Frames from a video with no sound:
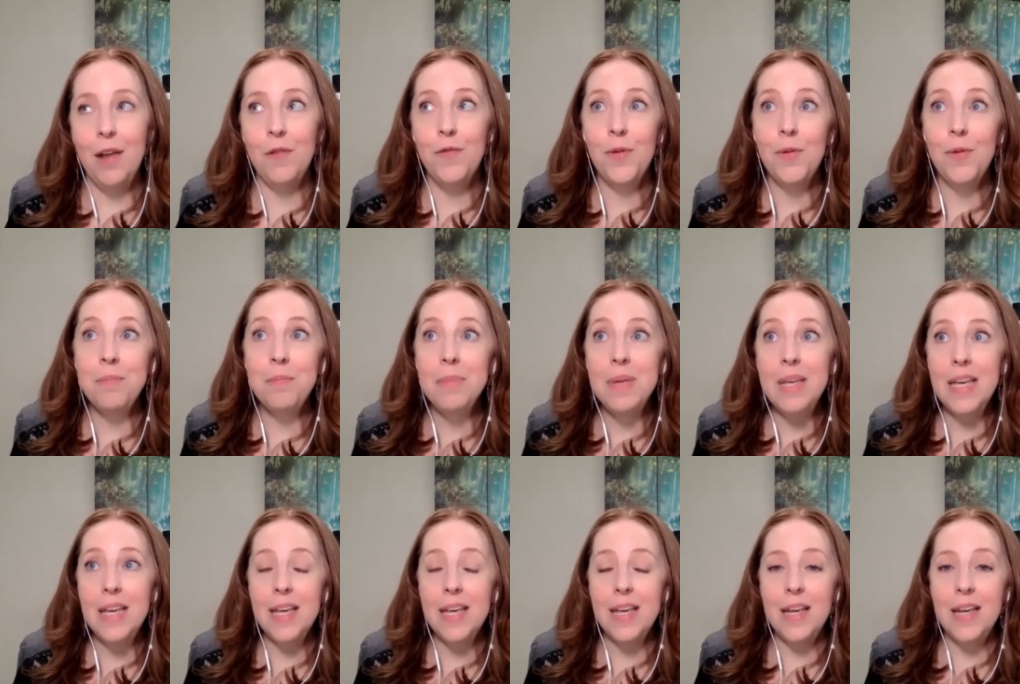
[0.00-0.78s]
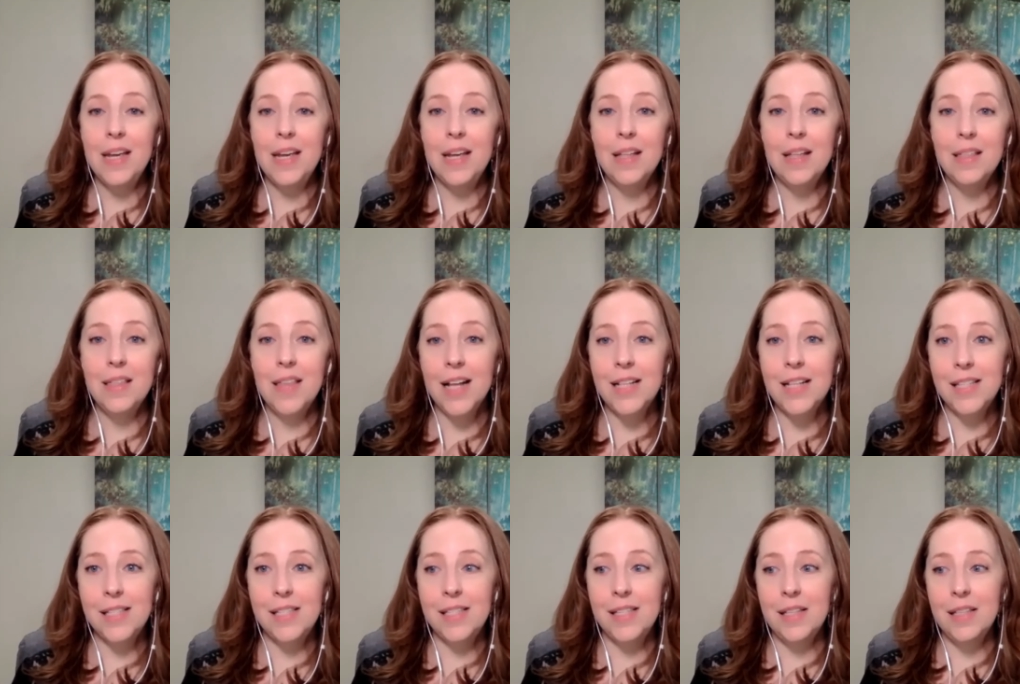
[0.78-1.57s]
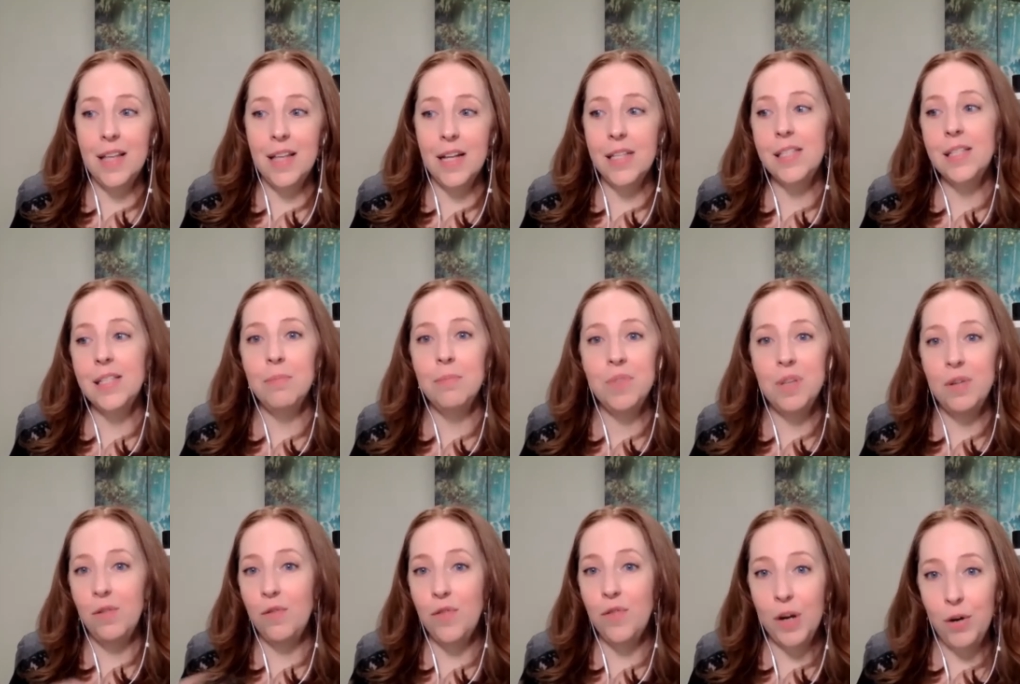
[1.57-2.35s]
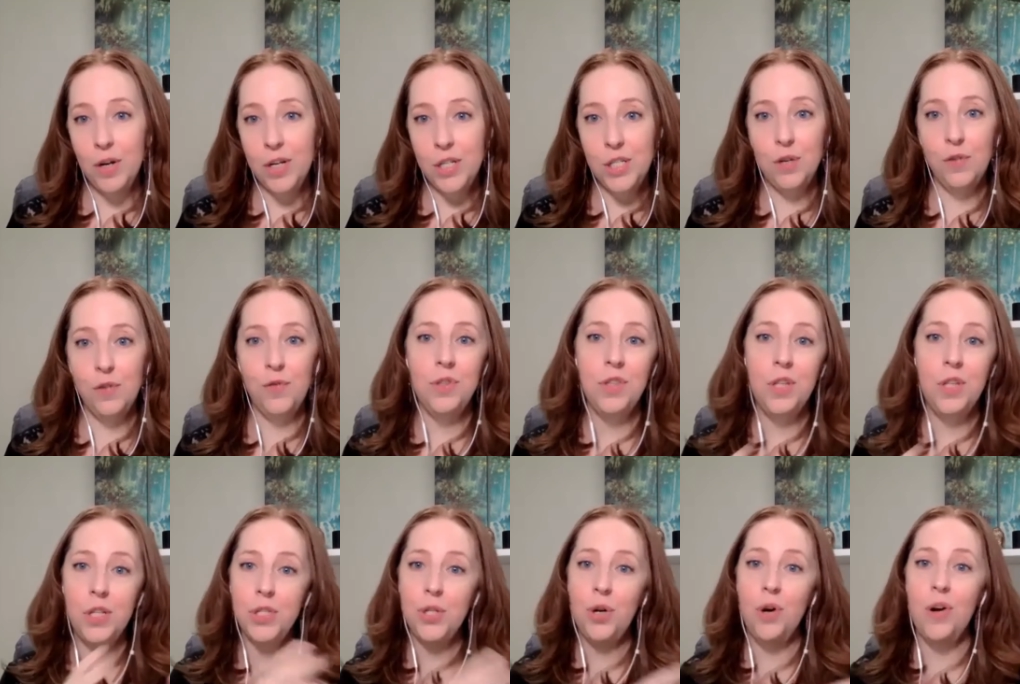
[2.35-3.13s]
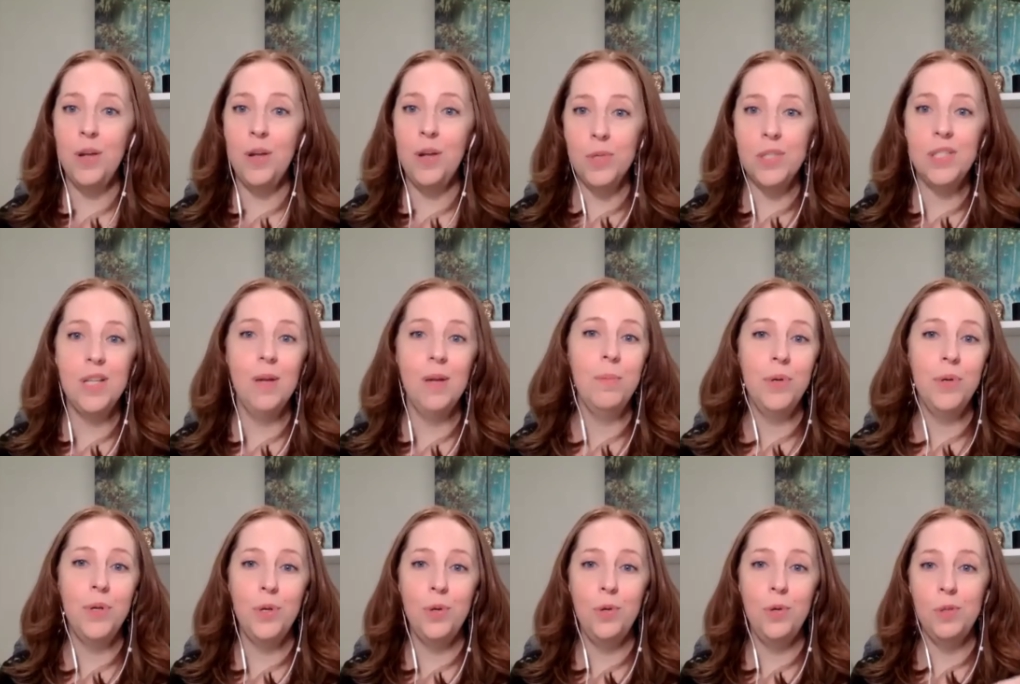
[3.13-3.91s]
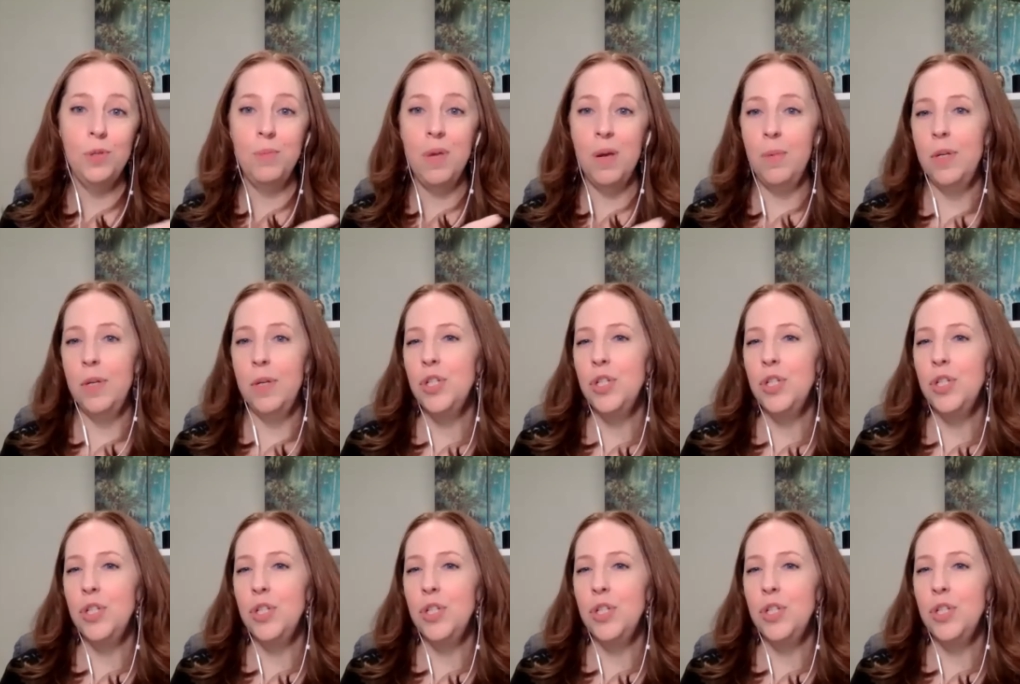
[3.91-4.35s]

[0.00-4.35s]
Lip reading: And for me, that's something very different than starting with somebody who's maybe